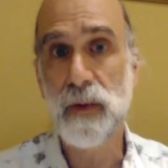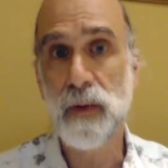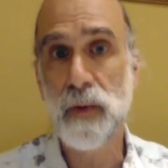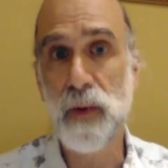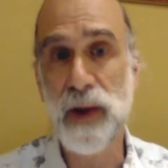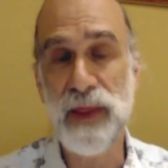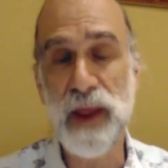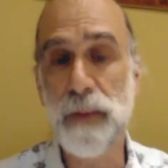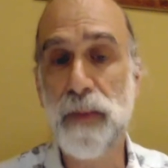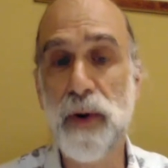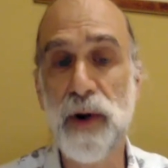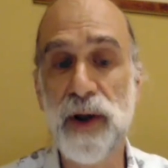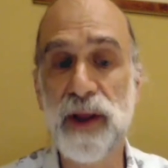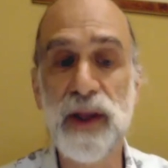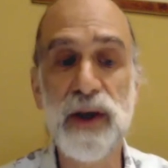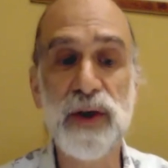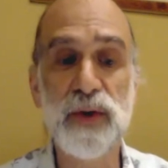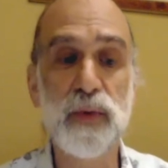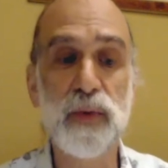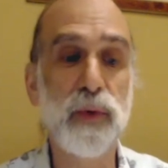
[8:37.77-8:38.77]
when they're putting
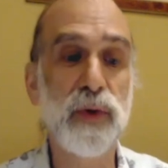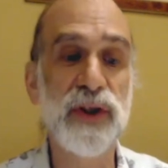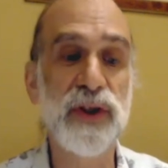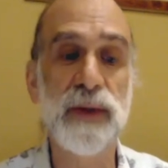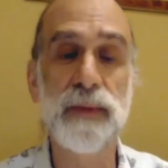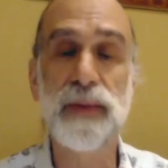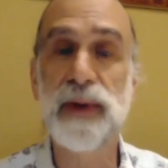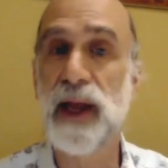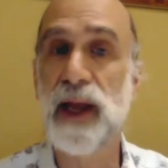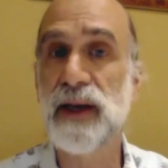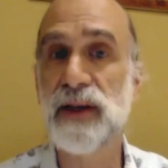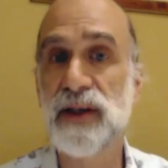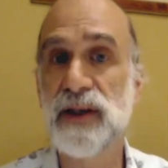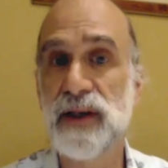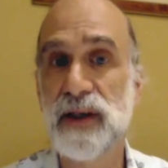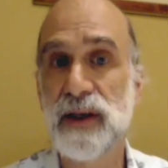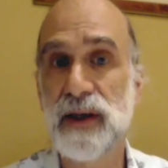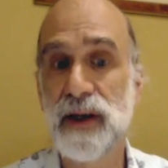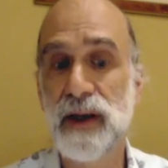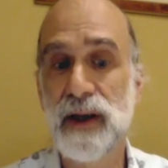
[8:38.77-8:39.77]
these rules in
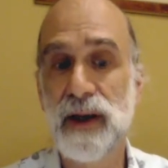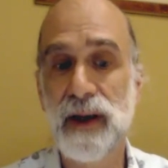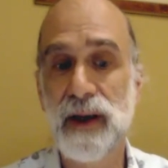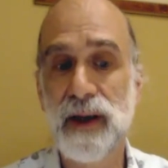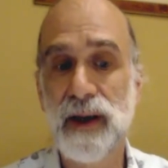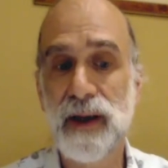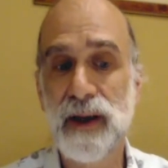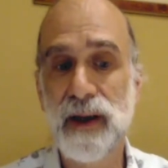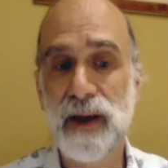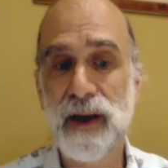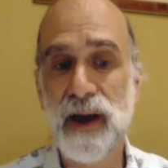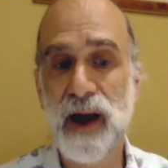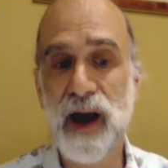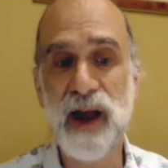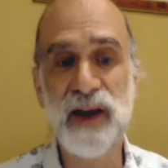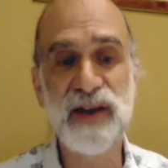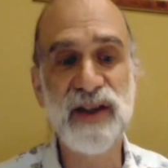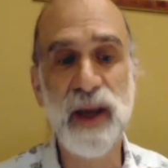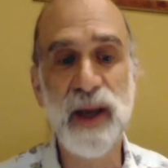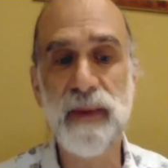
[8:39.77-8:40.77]
place.
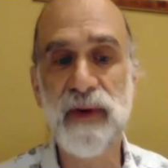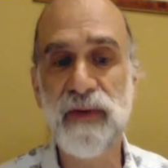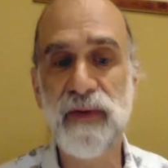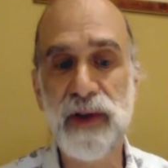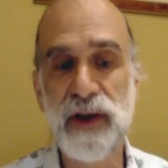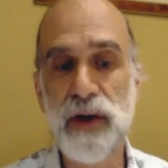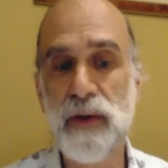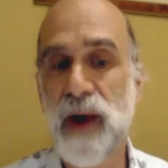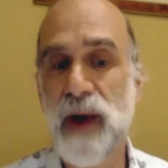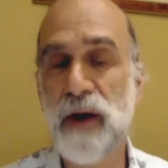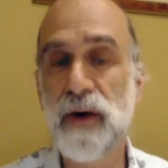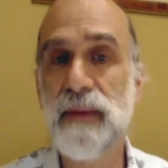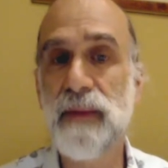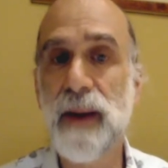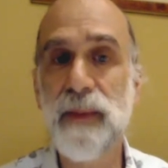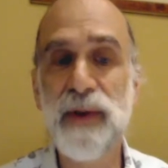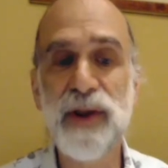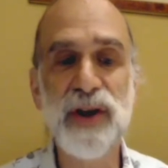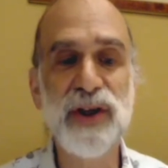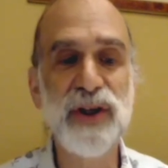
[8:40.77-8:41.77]
Uh, some of you might
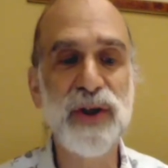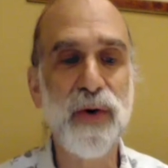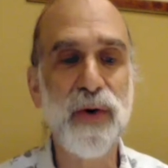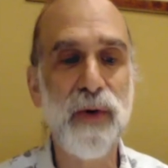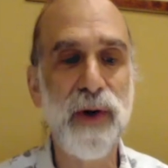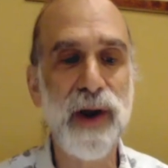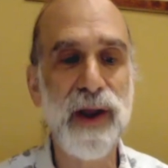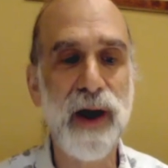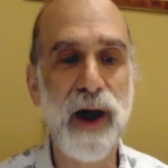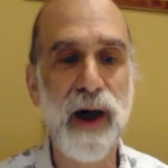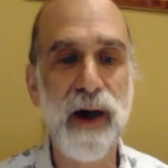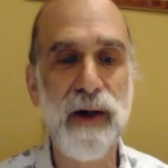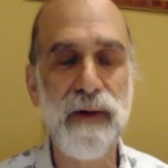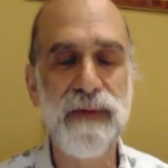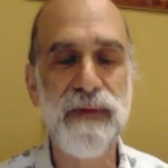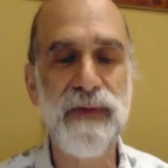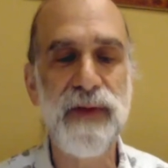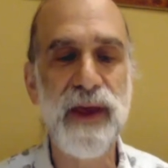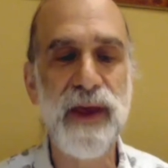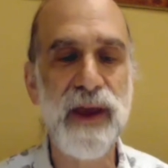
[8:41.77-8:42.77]
remember the story
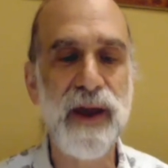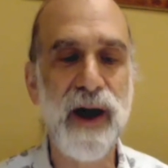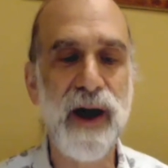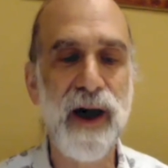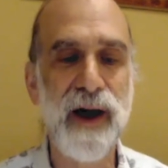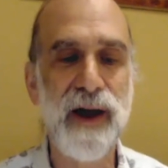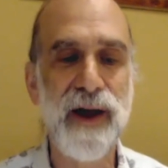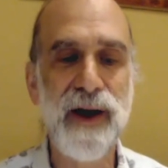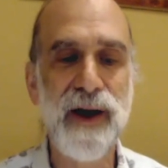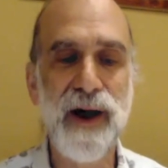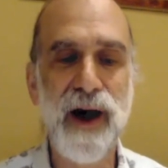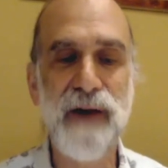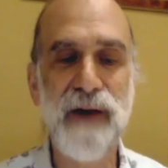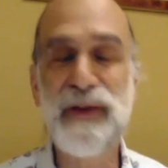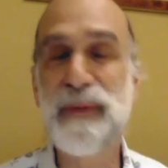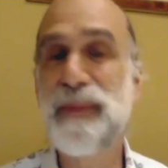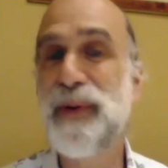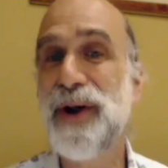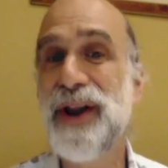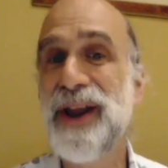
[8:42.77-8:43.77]
of the, uh, of
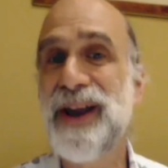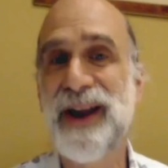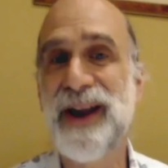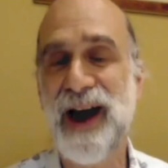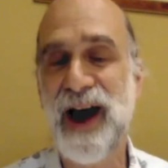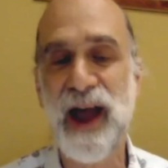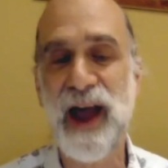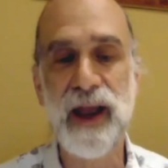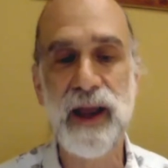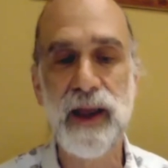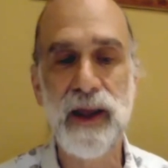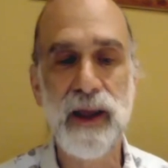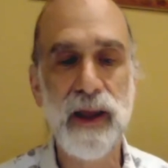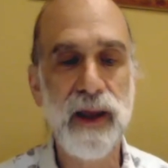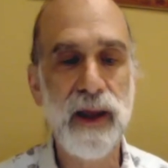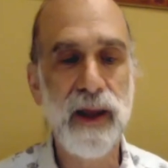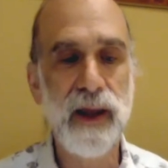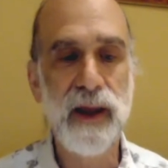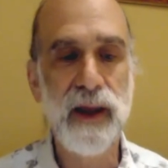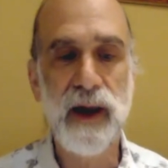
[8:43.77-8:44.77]
the pudding guy.
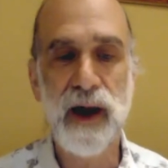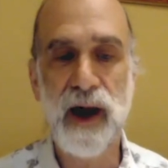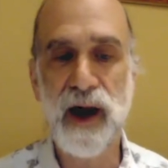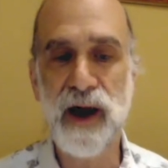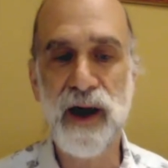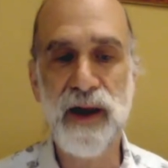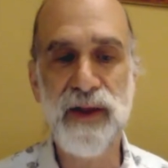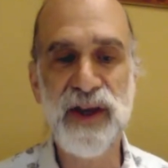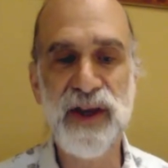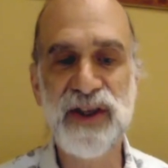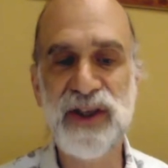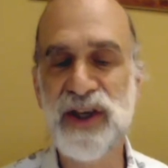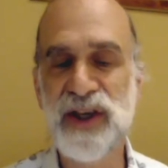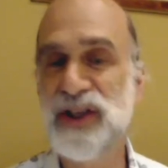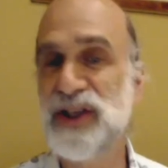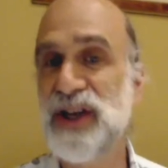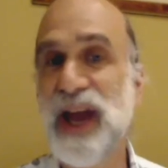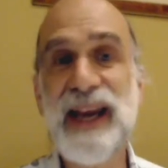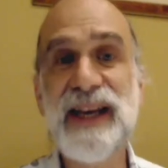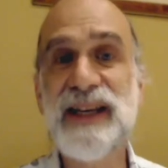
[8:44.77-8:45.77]
Uh, this
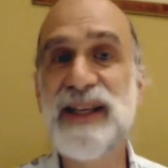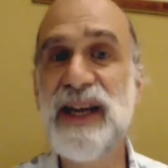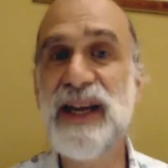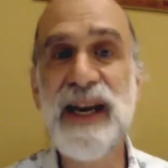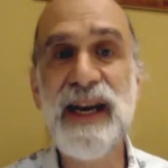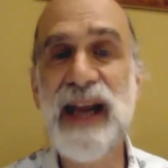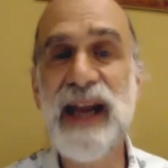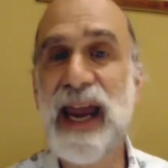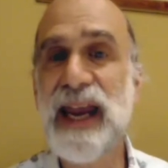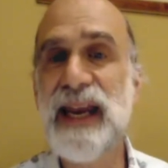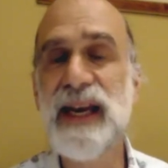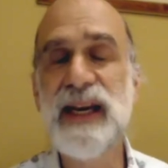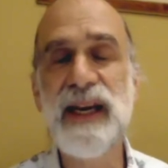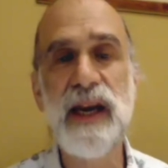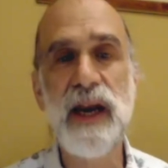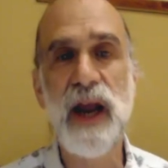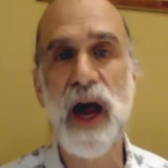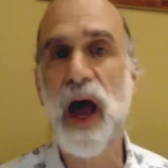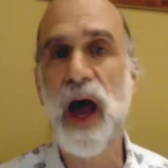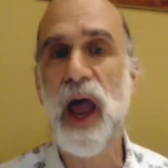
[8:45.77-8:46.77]
is
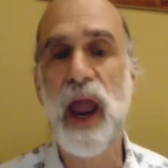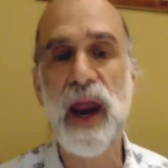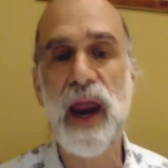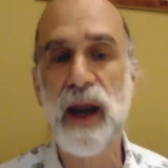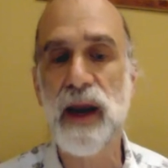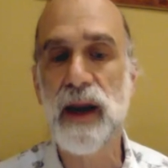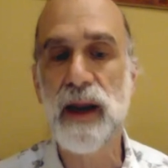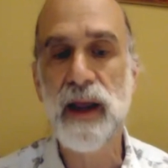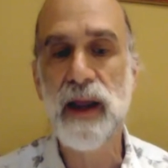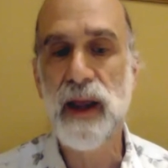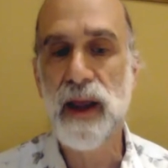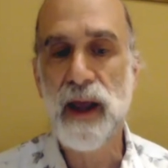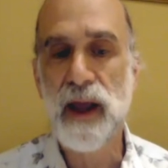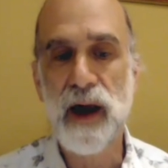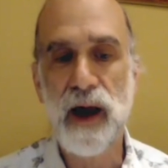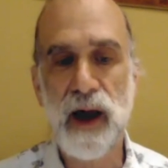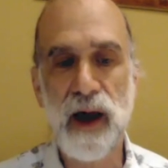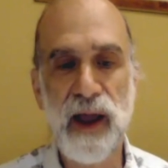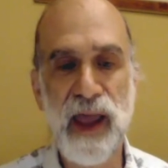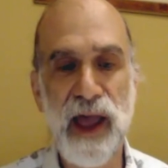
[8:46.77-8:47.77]
1999.
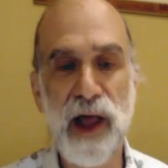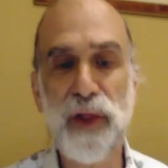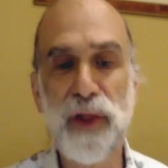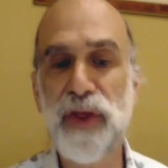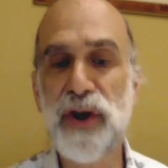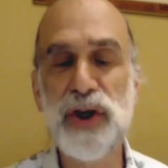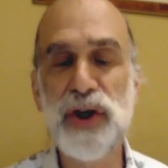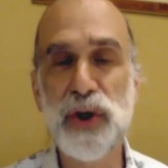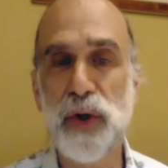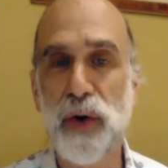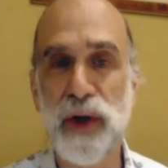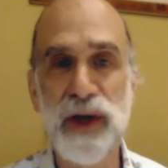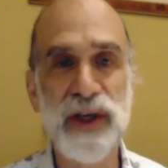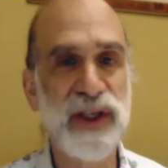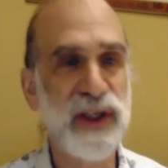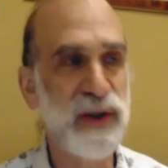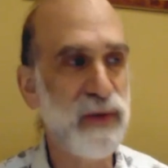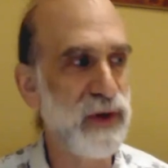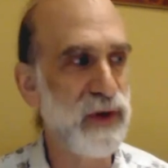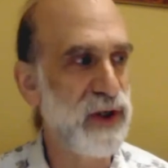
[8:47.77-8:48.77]
A uh, Healthy
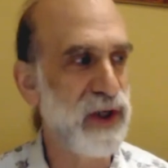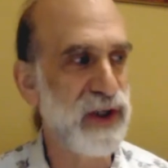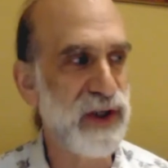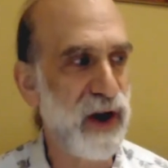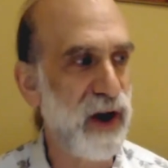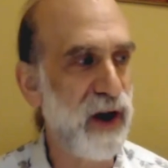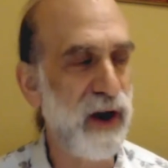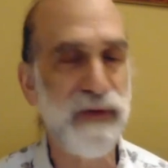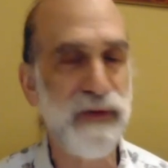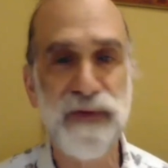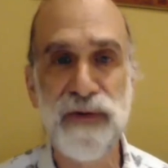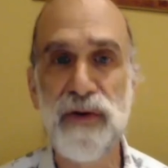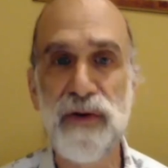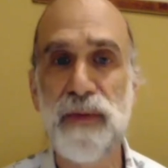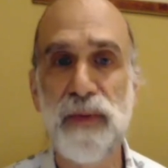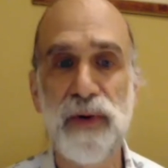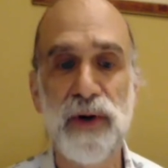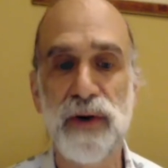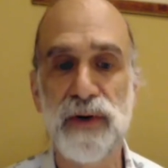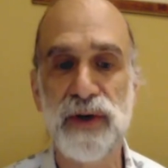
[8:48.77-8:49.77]
Choice, which is a
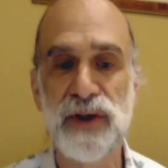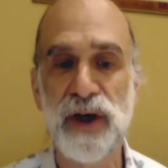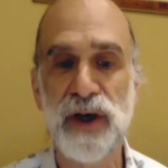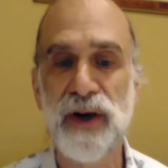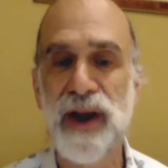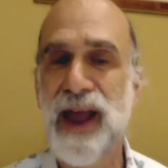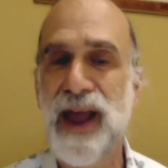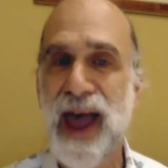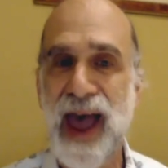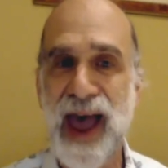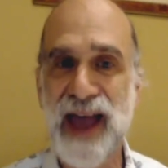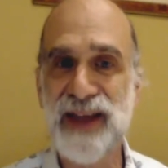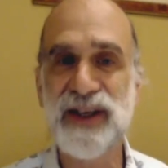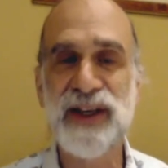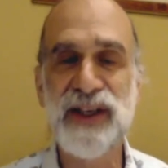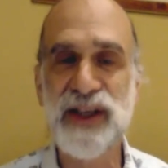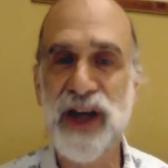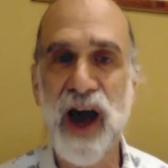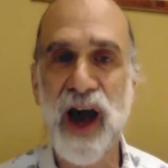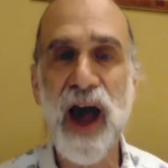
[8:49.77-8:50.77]
food producer, has
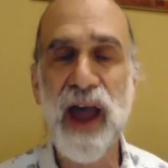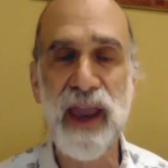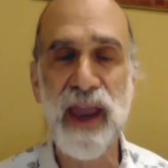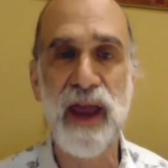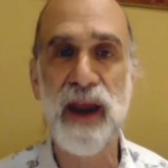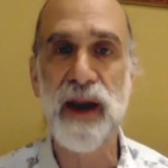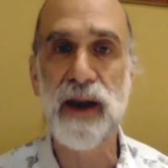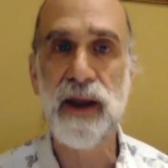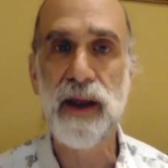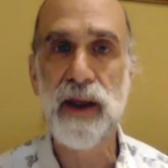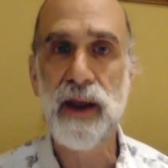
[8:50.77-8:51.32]
a tie in